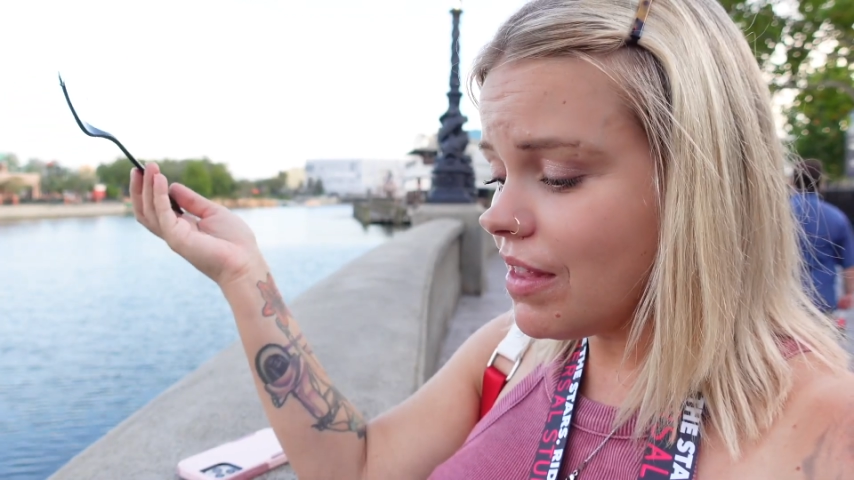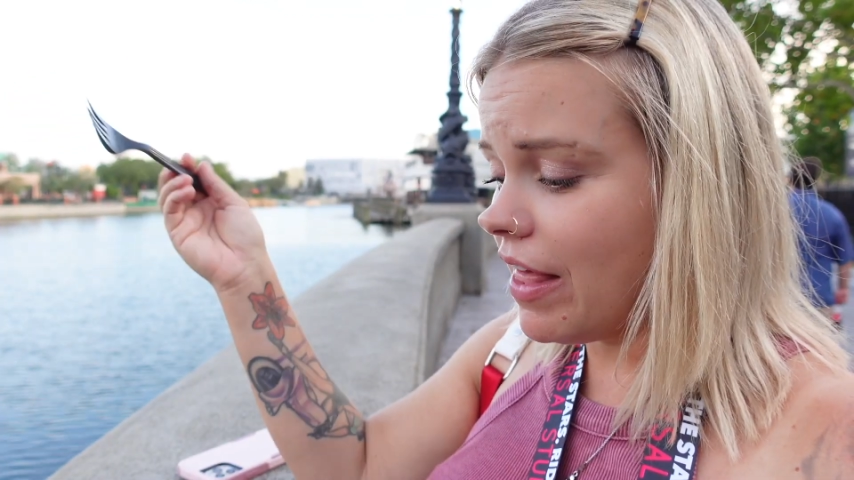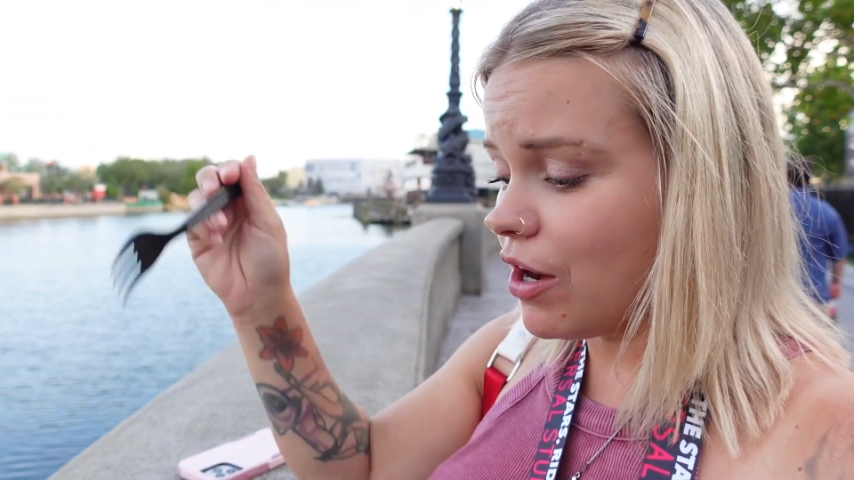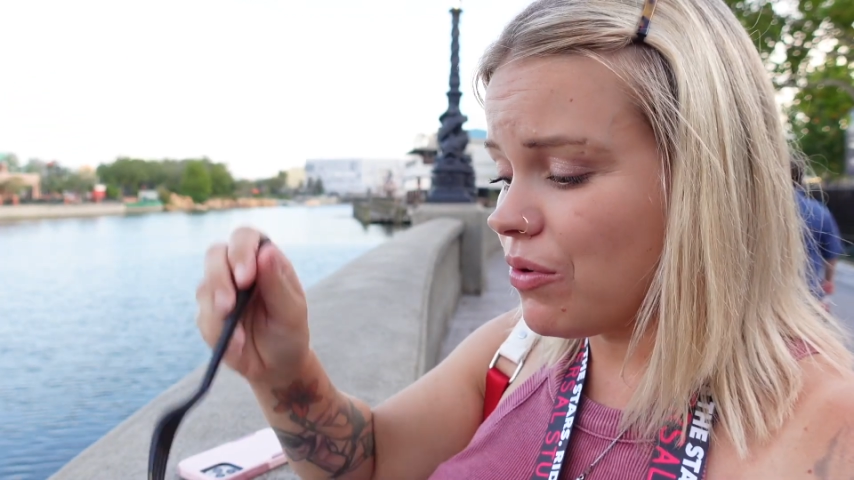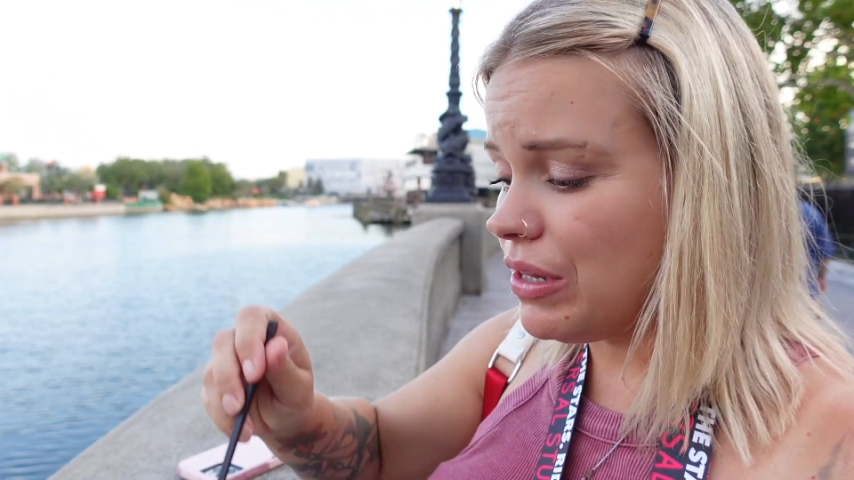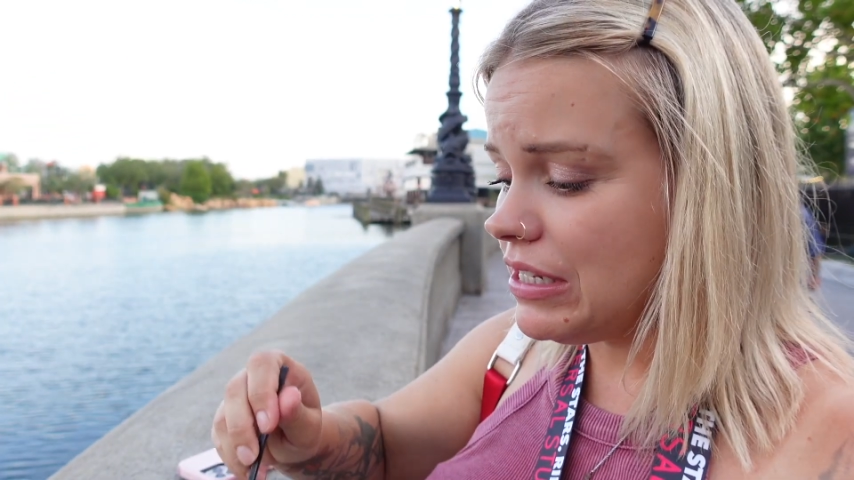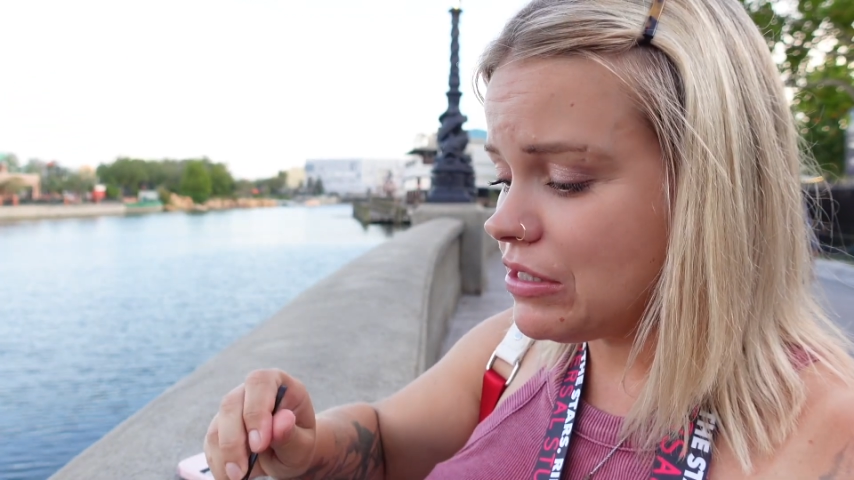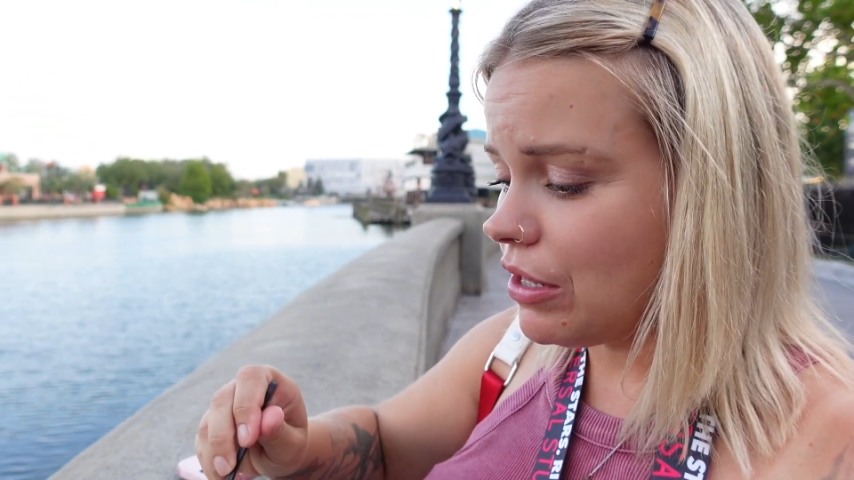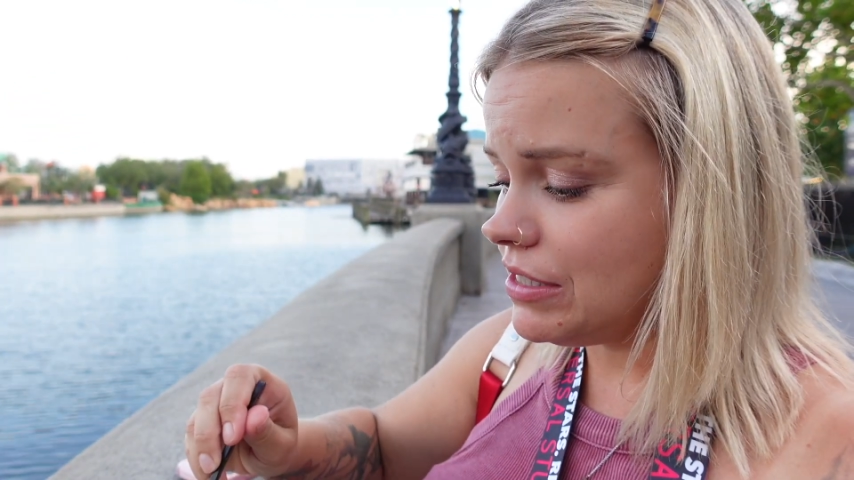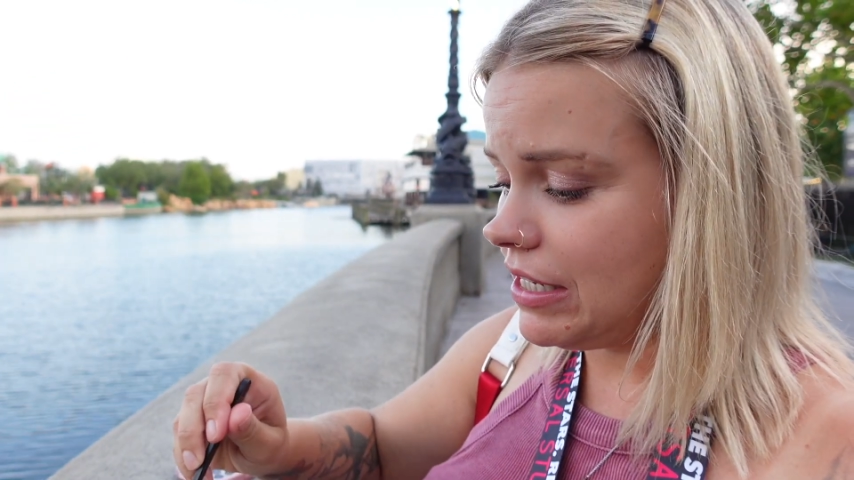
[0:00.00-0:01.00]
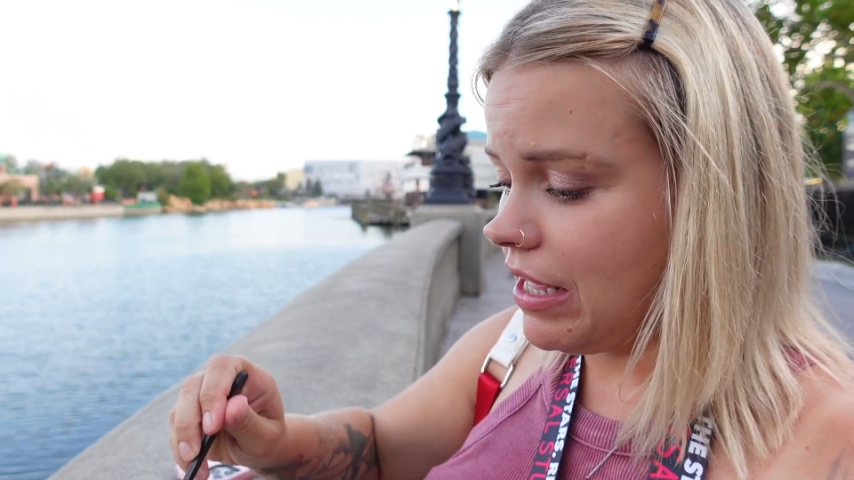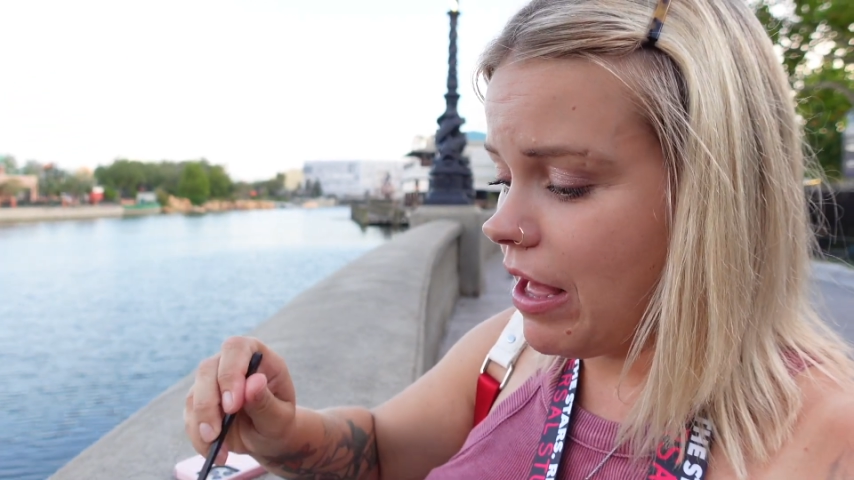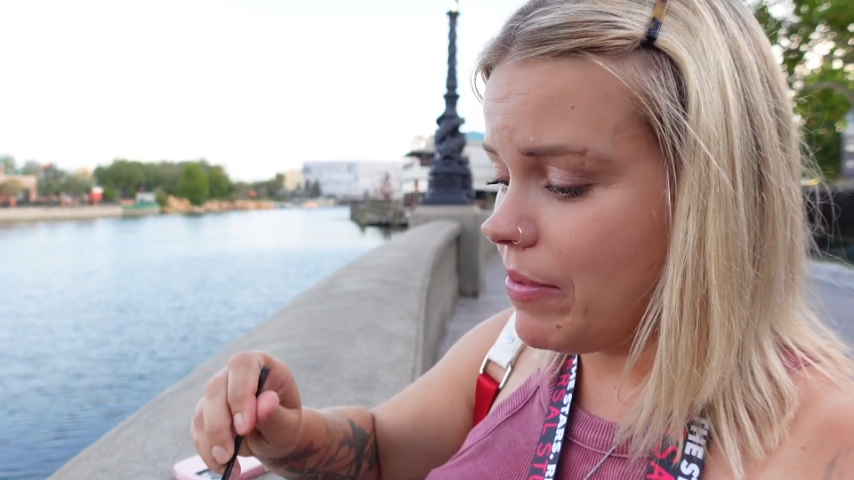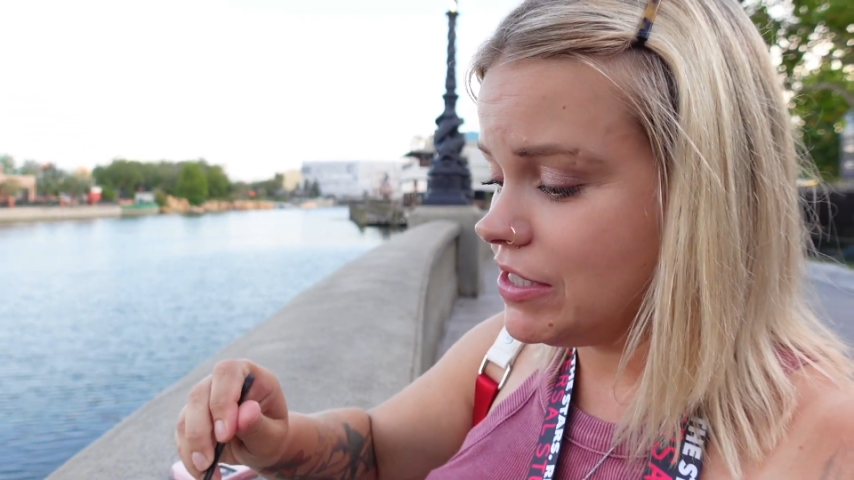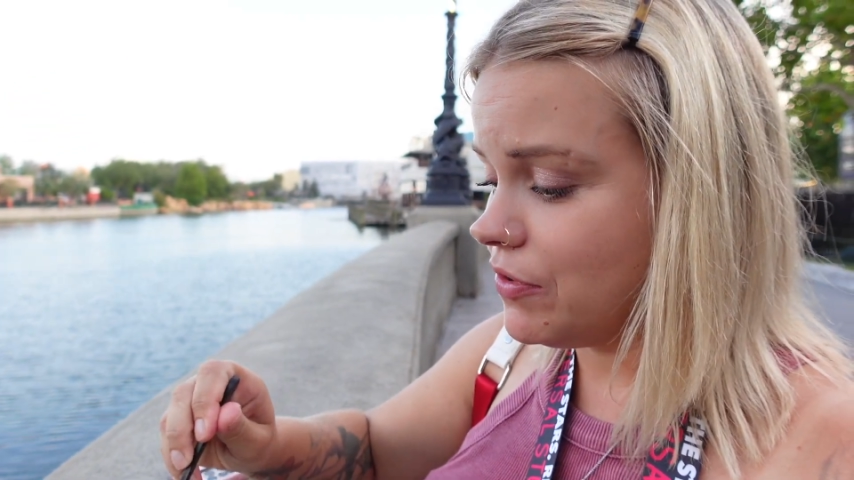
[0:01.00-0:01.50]
like really salty.
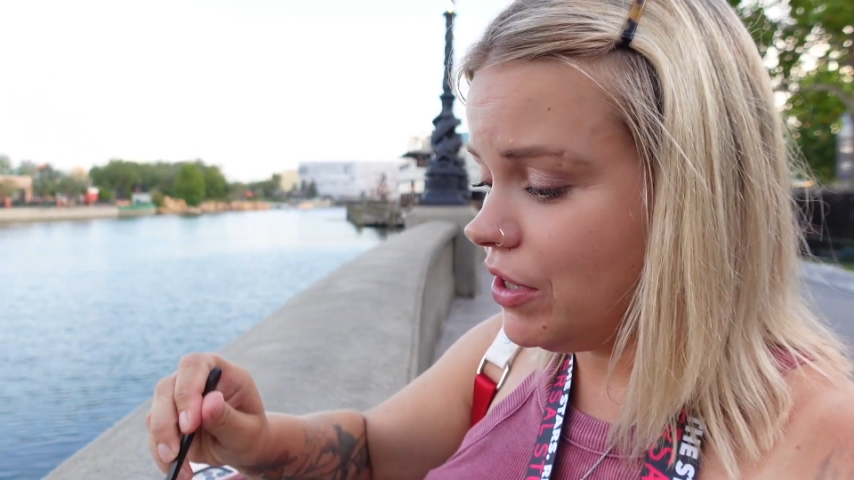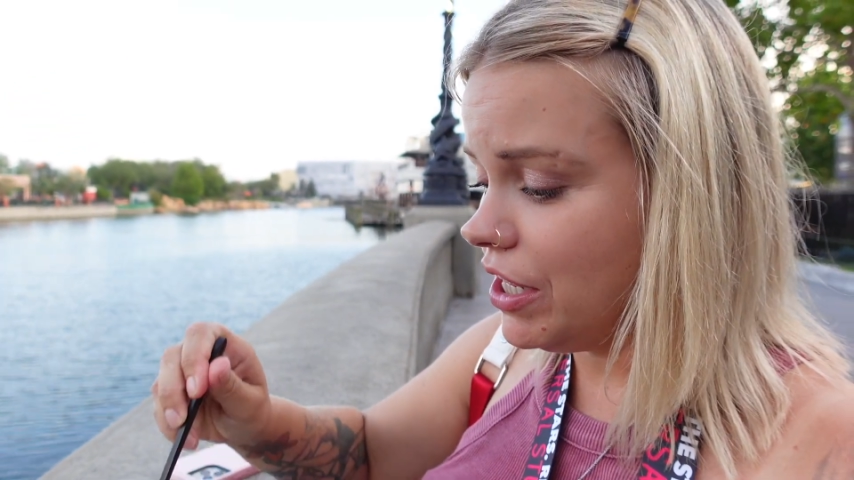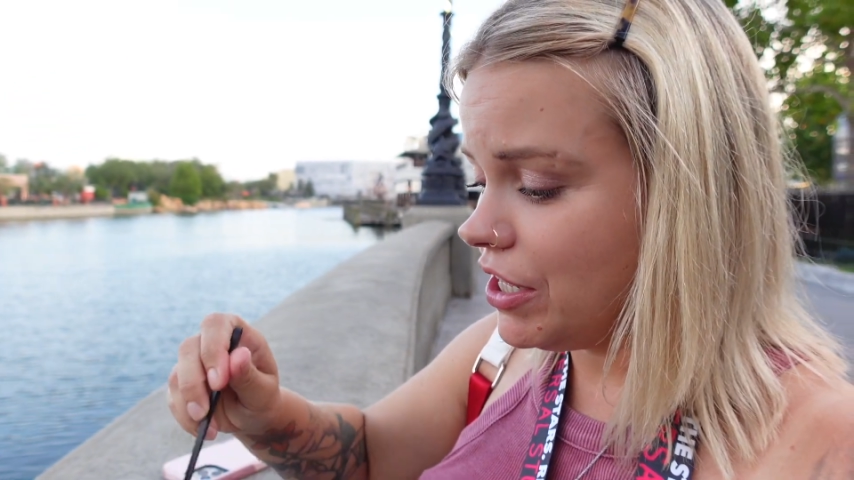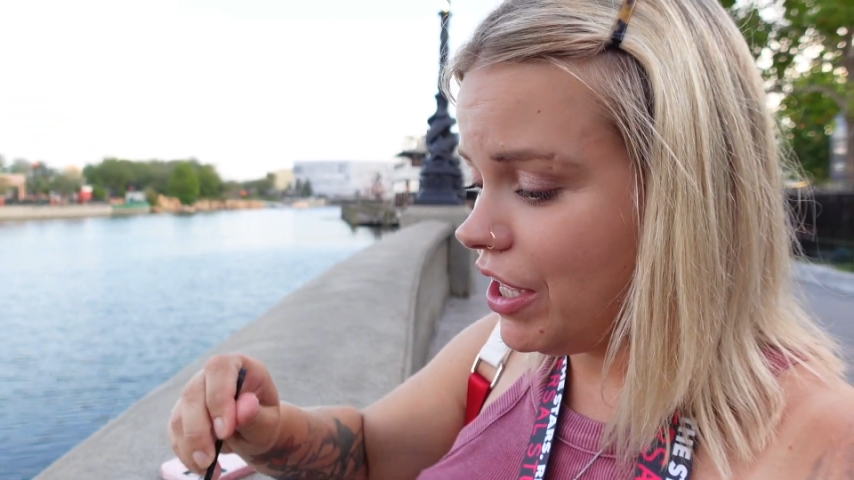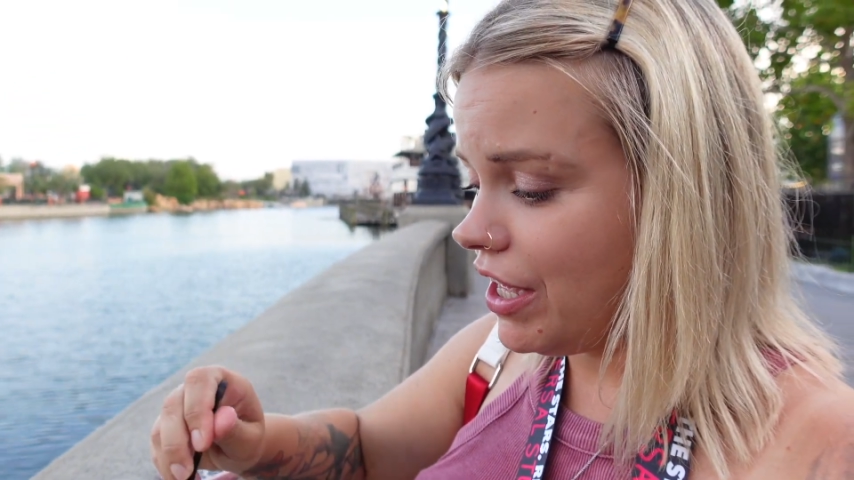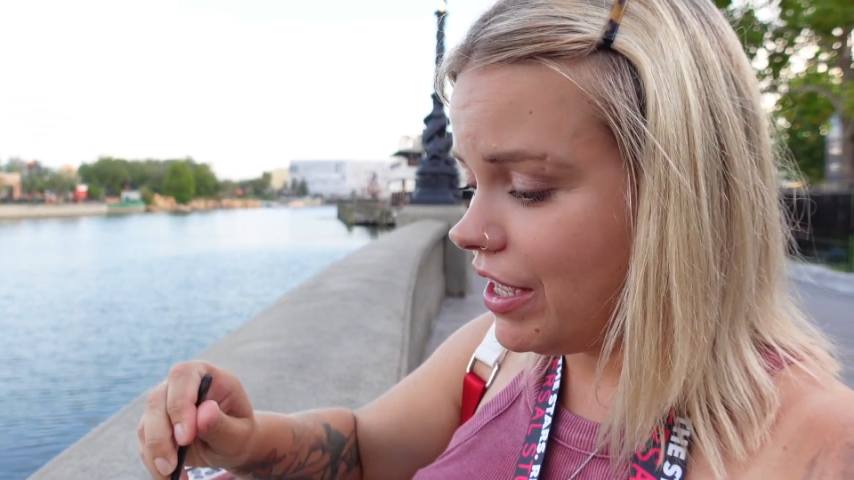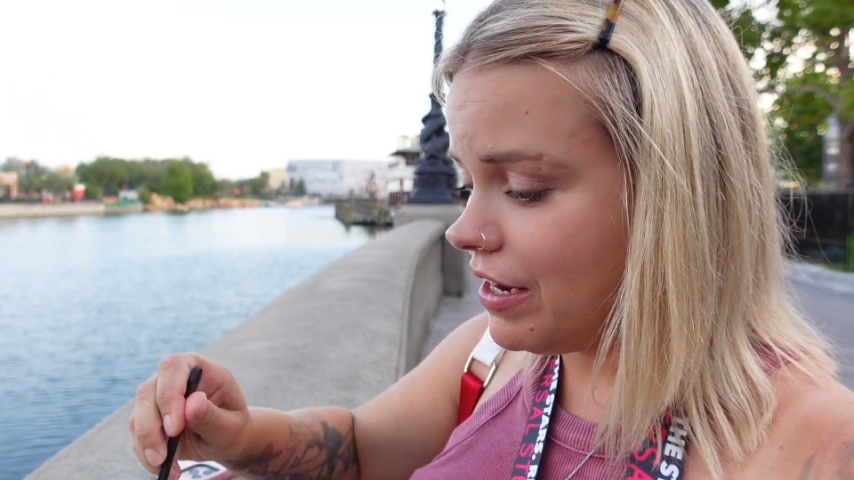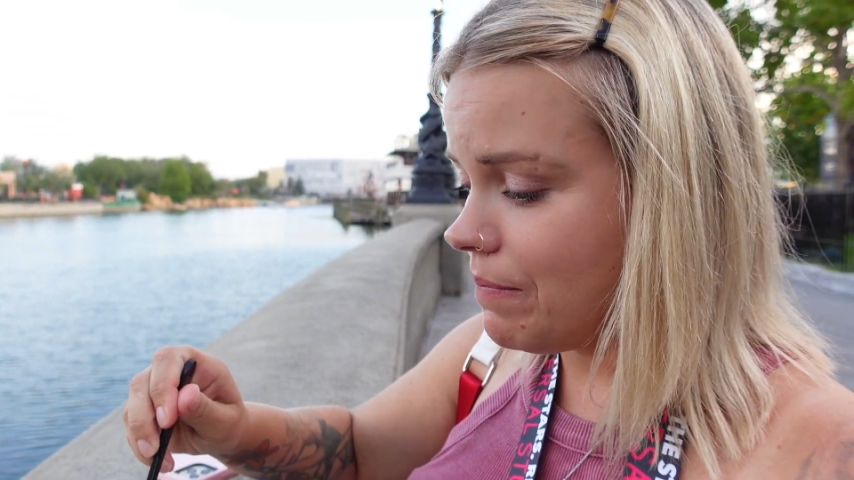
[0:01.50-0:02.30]
It's really good.